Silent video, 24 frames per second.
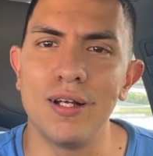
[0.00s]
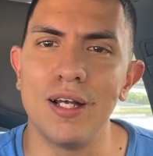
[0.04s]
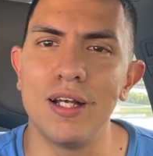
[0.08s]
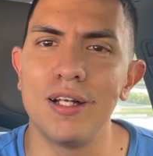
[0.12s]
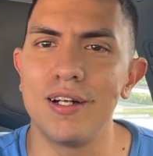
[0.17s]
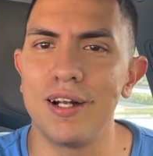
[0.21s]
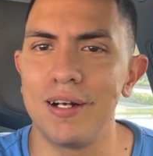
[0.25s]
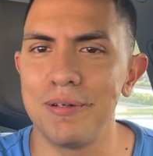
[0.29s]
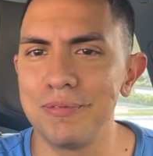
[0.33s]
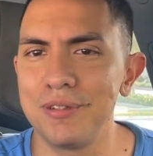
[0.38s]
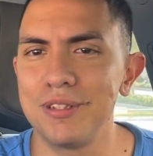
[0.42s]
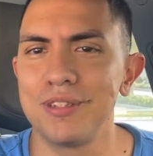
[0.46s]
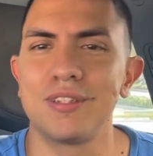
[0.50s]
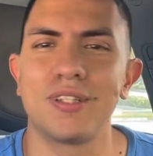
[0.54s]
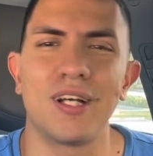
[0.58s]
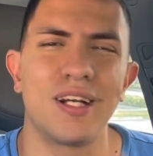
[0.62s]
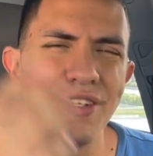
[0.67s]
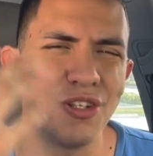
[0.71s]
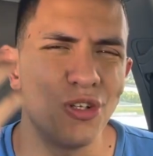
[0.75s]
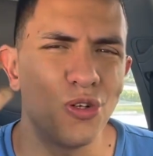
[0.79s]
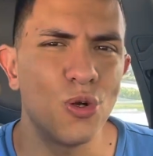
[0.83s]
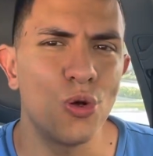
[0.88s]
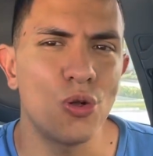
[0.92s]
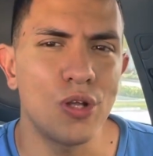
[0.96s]
And I'm just like,
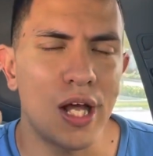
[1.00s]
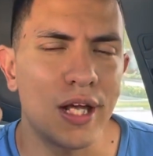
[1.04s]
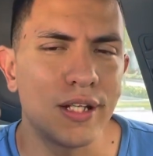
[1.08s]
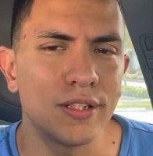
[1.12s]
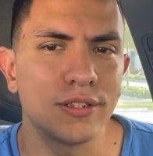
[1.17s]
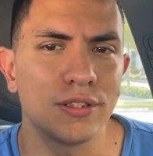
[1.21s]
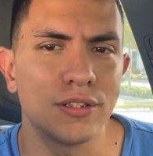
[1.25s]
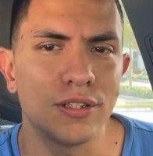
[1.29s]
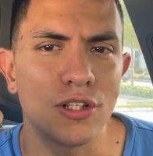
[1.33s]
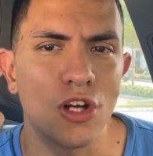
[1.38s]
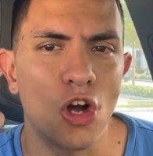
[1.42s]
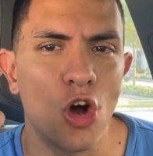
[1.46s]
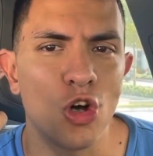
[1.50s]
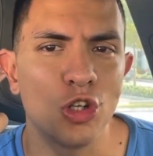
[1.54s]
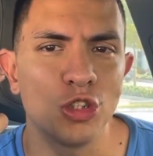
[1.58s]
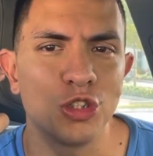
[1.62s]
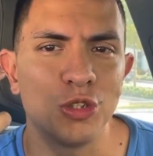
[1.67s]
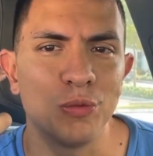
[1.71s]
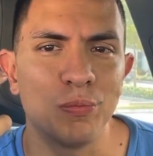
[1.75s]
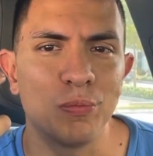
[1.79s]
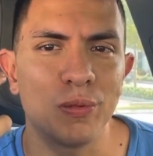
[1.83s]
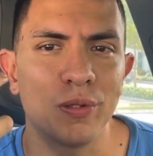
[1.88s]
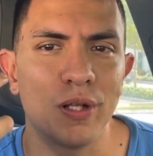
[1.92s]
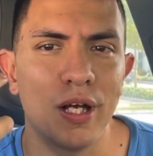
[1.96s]
you know, that's the
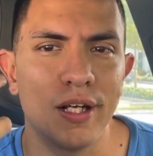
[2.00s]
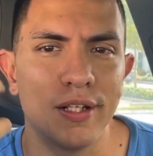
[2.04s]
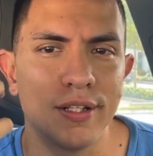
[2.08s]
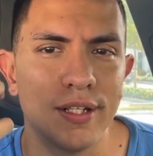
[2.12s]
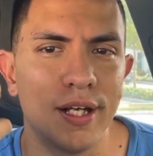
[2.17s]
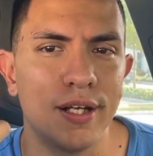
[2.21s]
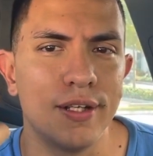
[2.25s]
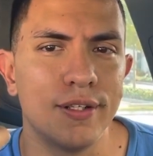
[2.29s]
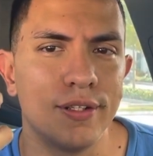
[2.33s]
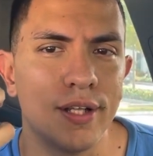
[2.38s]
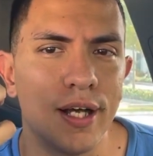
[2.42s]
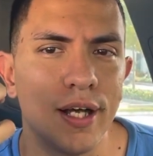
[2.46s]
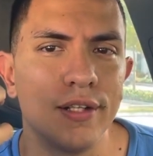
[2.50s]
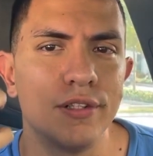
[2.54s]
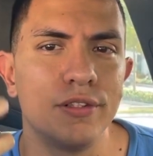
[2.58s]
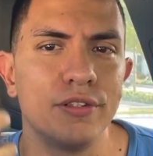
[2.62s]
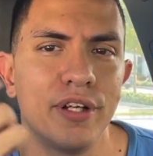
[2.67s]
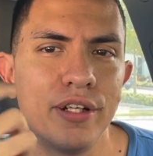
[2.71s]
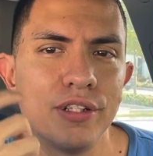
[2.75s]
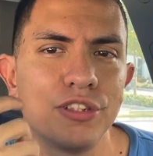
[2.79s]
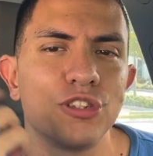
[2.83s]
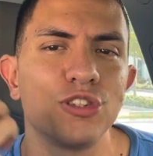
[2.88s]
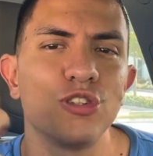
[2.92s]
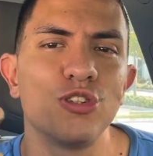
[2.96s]
contemplate. That, that,
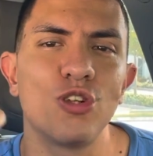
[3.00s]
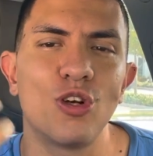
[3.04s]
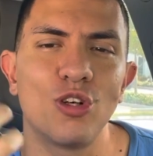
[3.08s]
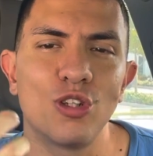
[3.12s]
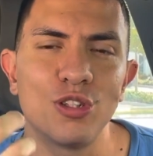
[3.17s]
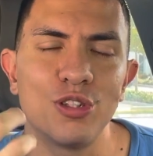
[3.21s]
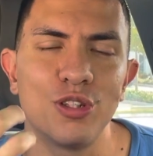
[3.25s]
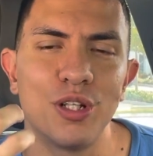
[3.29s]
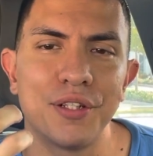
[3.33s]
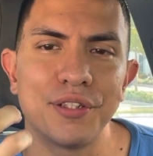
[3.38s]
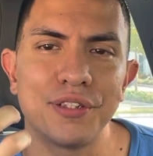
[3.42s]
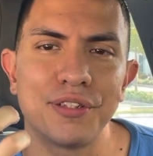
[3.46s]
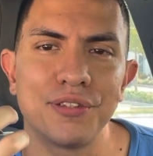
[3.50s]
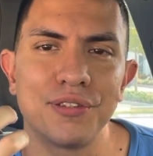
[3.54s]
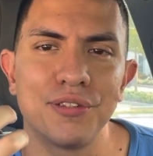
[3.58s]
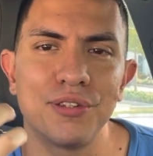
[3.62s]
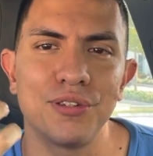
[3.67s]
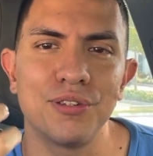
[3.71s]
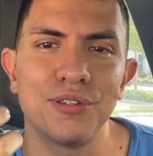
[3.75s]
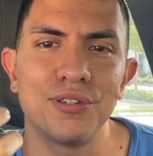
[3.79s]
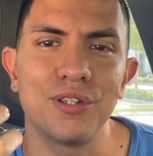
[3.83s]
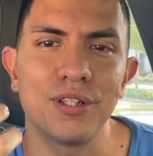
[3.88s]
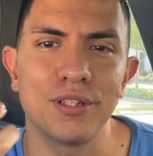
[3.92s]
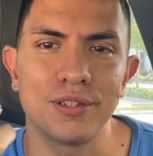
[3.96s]
that's, another, that's
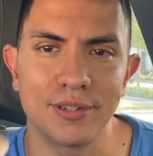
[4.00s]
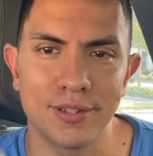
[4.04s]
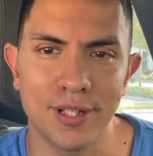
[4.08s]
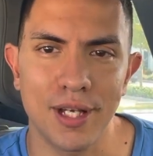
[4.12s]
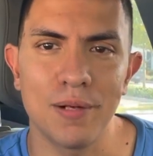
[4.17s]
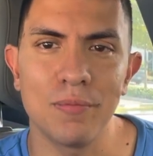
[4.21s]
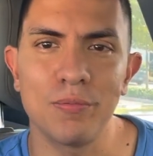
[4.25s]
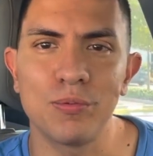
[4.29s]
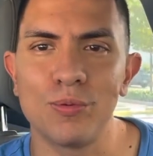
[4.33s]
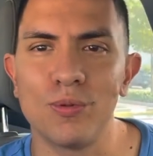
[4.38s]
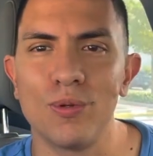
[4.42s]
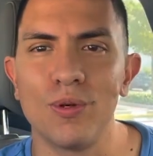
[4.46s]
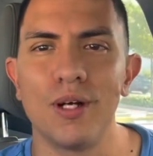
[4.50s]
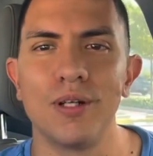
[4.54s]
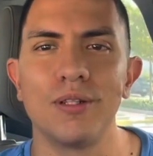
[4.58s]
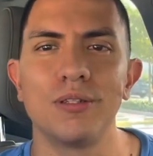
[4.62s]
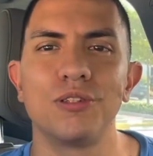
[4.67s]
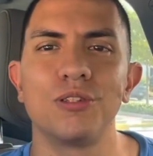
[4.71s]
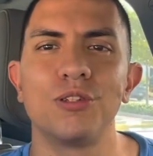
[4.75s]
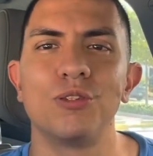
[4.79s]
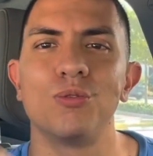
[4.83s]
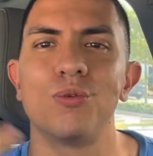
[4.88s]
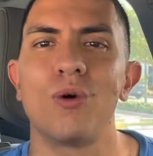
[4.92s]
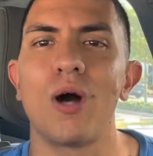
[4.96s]
another example
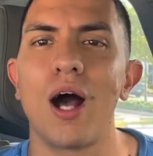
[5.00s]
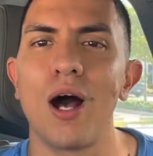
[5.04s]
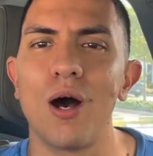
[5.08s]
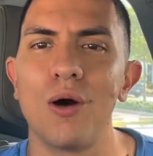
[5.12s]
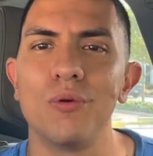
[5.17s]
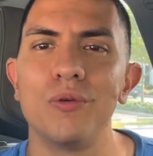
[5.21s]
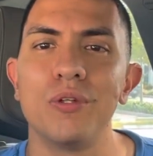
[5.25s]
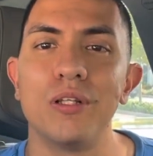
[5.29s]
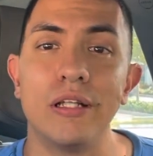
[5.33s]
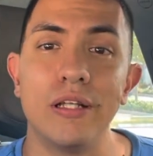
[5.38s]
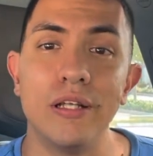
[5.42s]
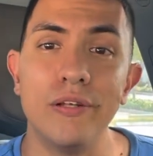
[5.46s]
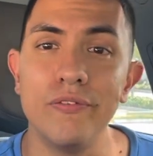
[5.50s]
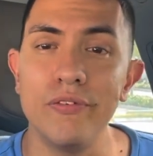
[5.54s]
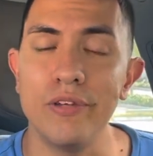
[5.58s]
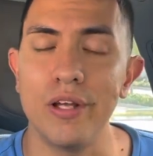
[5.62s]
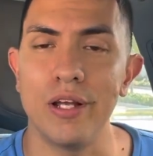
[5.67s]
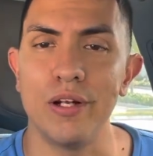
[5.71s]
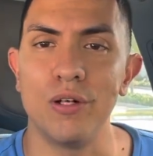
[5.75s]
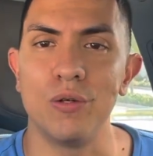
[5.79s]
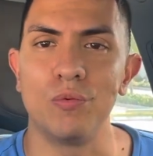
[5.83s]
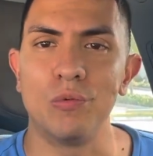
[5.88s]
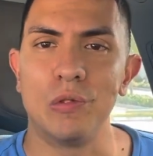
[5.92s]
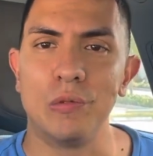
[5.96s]
as to how
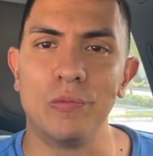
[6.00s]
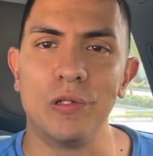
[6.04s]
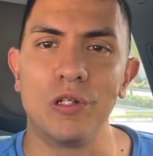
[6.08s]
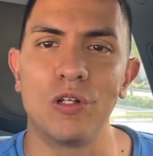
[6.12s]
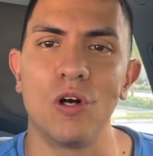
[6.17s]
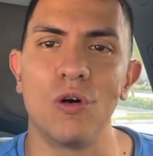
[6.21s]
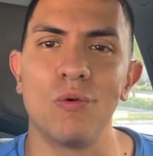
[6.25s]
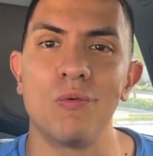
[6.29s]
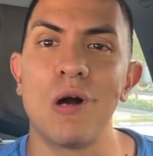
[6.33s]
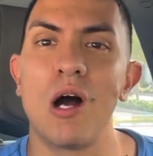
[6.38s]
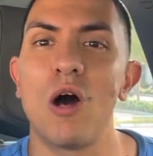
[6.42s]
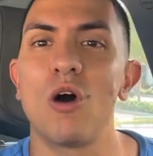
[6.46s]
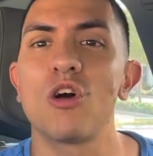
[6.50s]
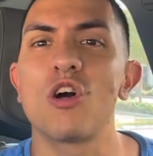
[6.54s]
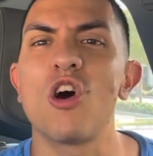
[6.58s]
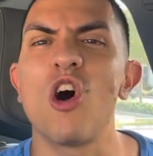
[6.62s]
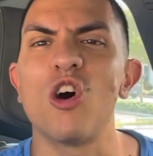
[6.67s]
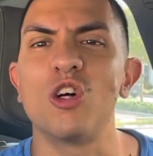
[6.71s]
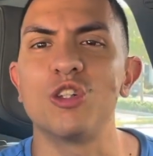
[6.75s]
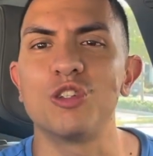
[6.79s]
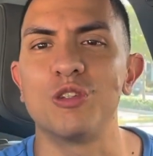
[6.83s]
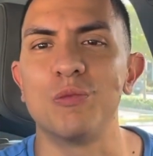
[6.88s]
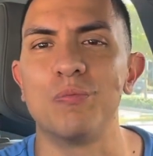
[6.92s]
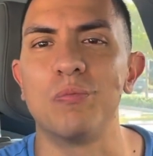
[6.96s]
deviated we become, how
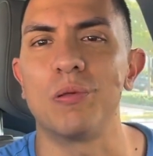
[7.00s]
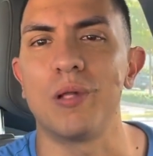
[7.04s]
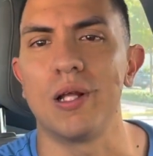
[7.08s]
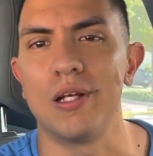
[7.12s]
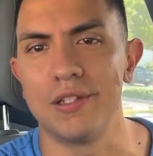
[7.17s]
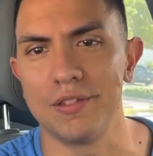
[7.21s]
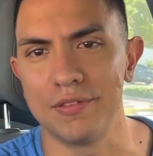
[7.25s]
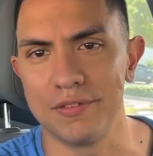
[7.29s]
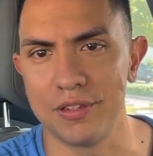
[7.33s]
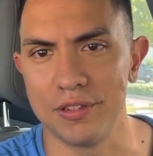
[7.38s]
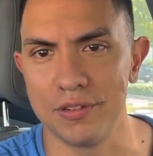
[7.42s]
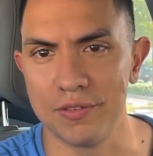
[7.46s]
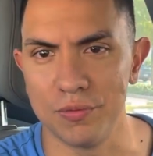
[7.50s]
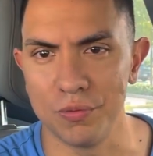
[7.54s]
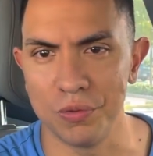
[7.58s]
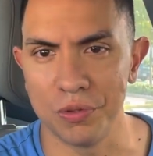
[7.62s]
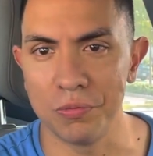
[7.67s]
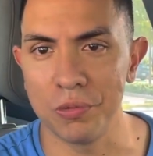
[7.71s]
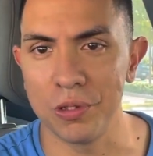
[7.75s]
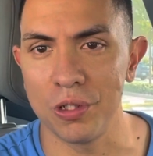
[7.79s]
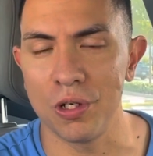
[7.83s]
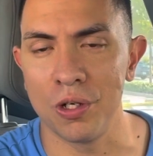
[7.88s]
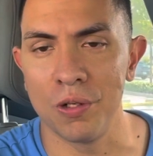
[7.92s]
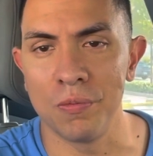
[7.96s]
contemplative we
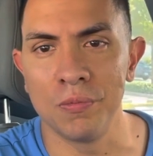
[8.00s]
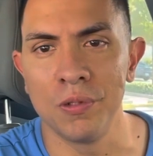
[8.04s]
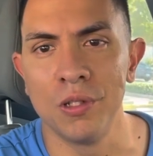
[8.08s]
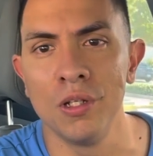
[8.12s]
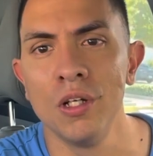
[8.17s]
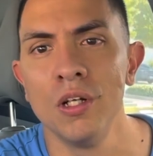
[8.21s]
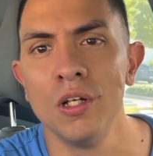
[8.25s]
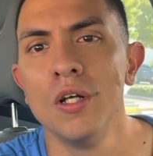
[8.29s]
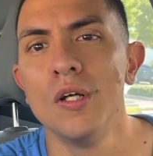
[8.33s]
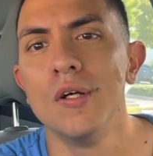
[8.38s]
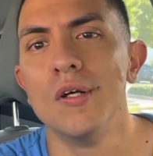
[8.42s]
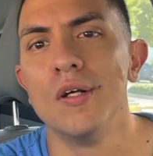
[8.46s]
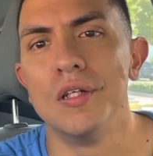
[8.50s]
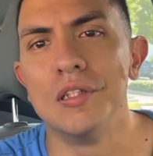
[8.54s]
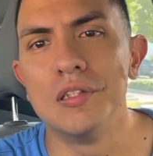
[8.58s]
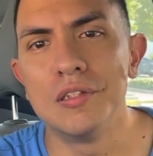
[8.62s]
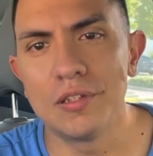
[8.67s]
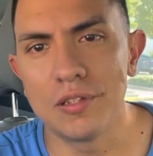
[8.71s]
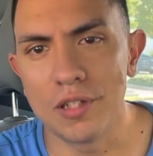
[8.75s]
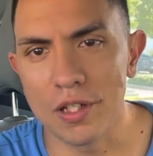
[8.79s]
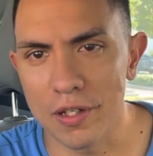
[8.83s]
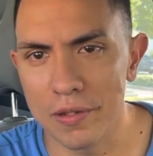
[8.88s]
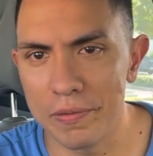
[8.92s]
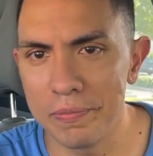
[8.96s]
become
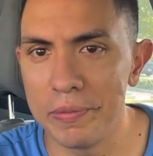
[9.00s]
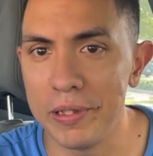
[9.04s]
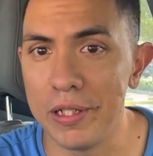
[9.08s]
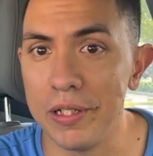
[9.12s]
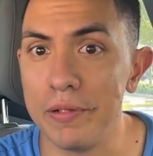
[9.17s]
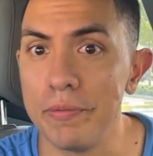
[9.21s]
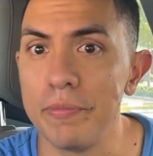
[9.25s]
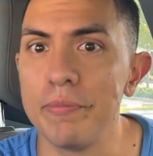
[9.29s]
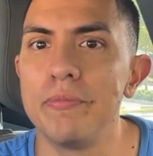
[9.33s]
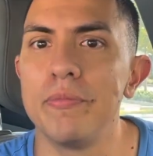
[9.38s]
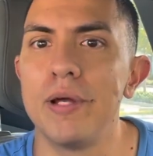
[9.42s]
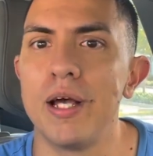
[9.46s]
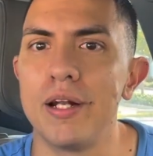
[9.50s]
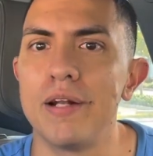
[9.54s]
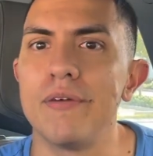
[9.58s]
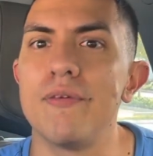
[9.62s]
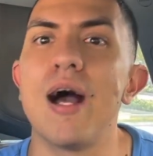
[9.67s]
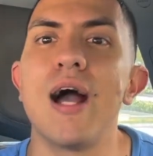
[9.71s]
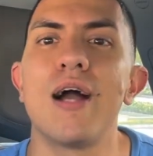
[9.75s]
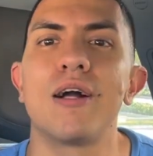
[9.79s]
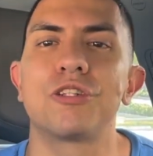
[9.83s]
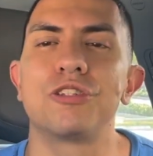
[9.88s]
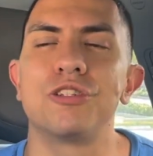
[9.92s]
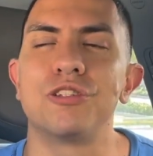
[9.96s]
instead of being men of
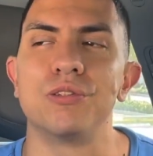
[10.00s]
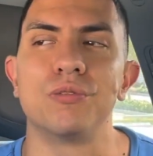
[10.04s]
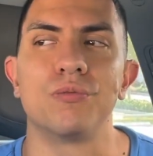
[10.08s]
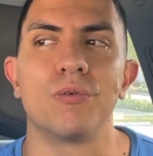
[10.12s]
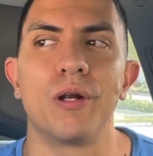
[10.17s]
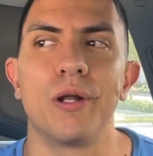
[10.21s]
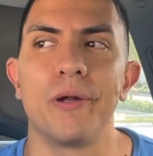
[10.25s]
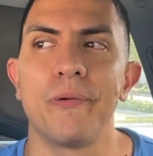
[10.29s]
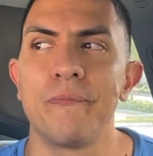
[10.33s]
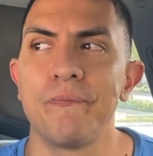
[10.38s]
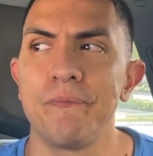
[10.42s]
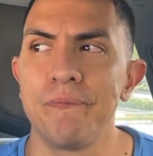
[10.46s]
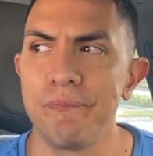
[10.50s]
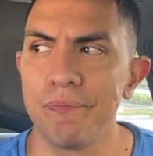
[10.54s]
action, right?